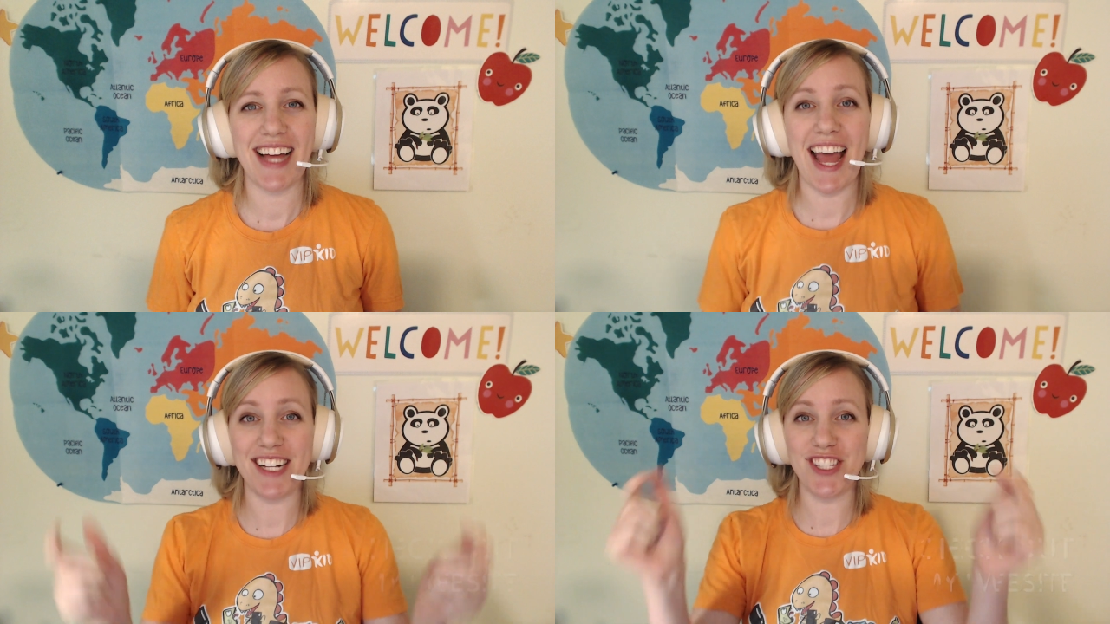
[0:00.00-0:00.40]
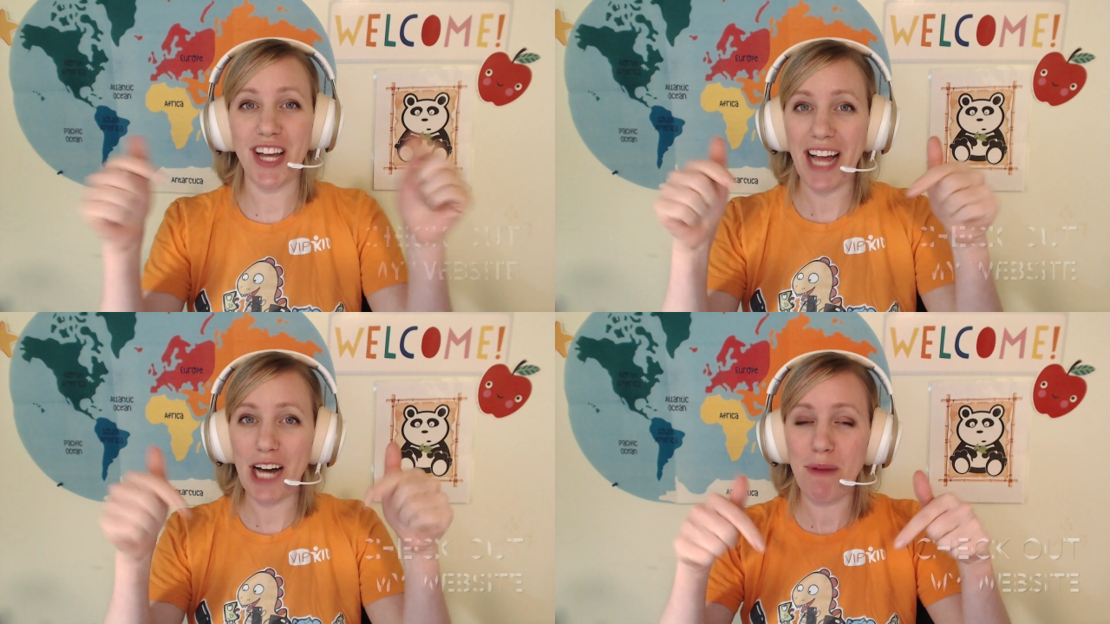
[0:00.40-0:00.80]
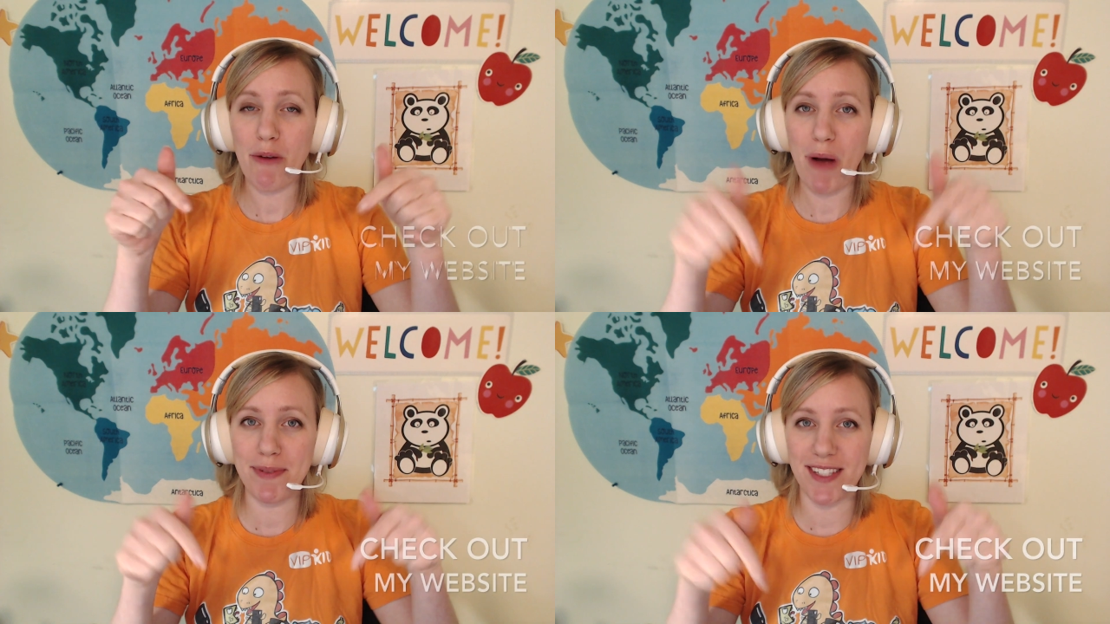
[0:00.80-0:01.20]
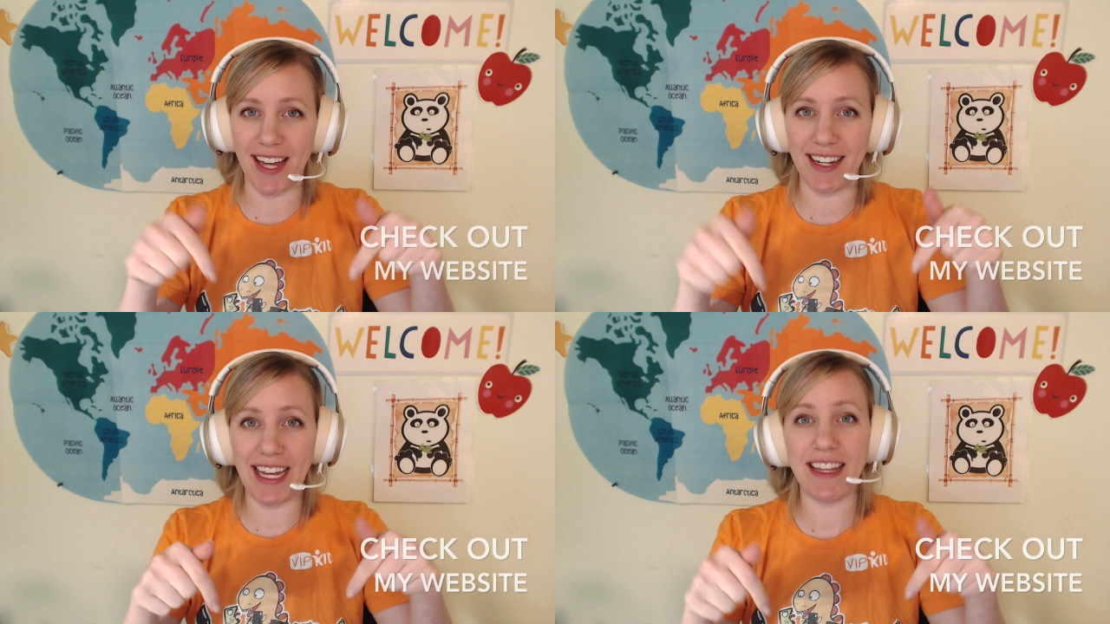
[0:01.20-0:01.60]
And check out my
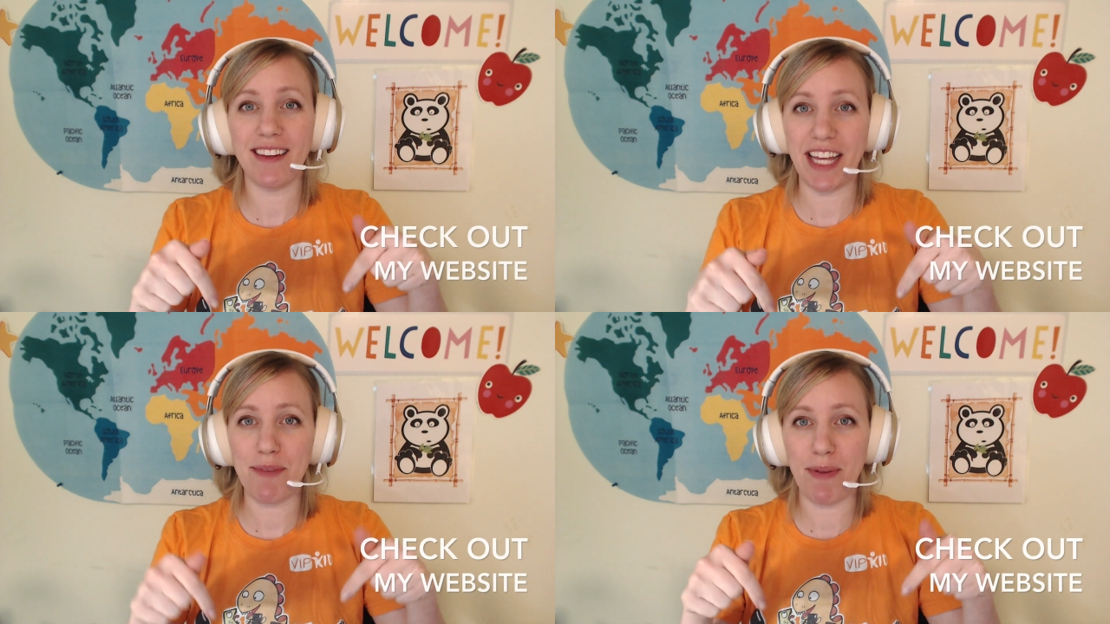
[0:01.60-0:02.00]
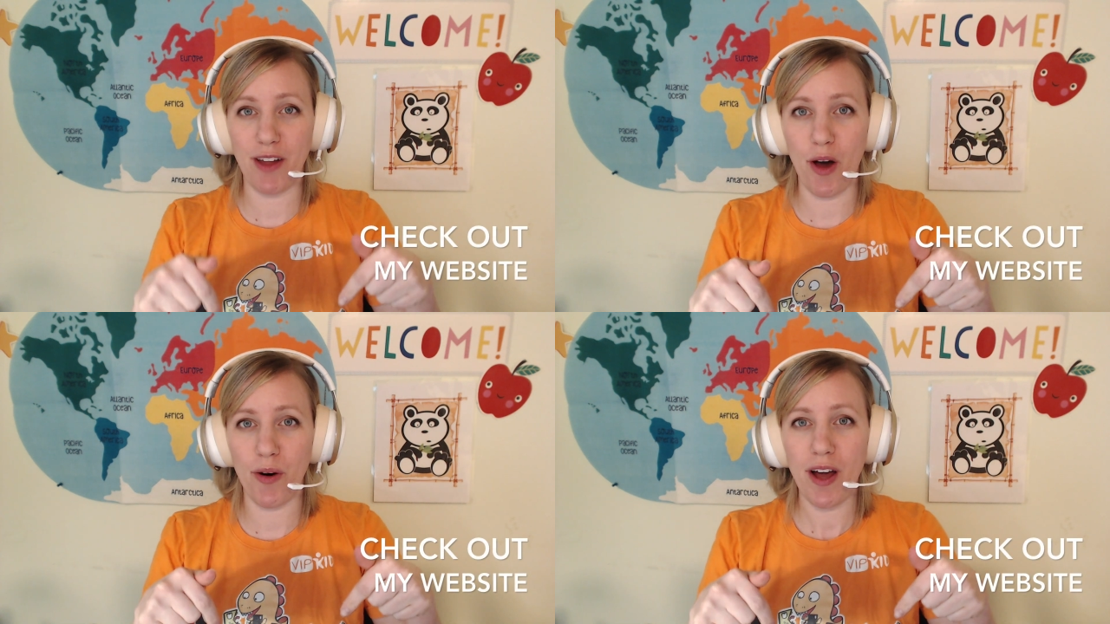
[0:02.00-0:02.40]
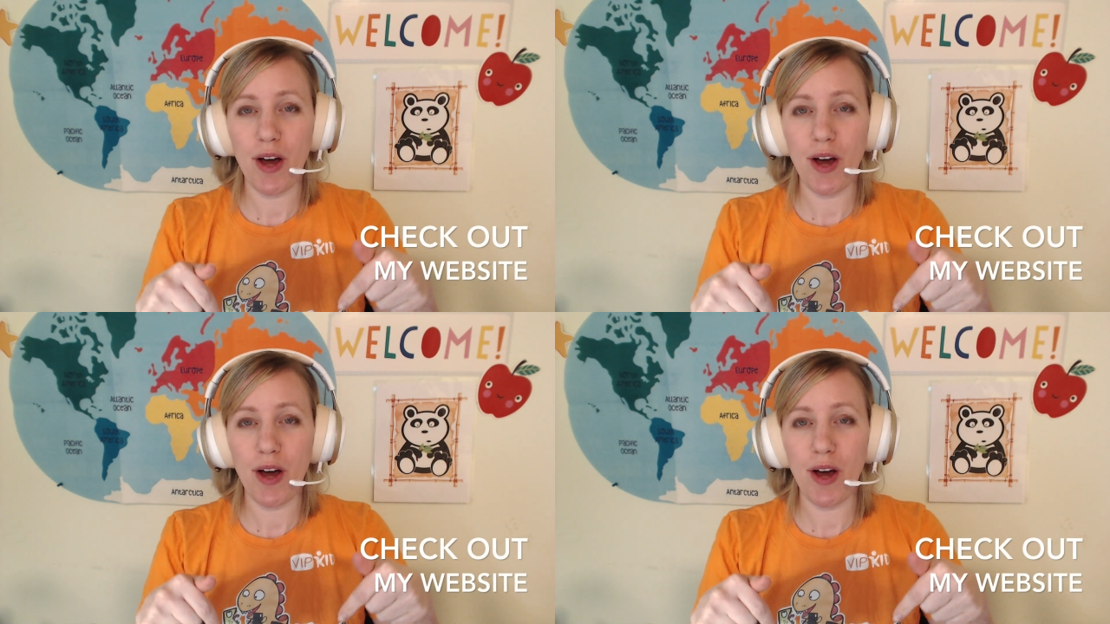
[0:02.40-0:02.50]
website in the link below,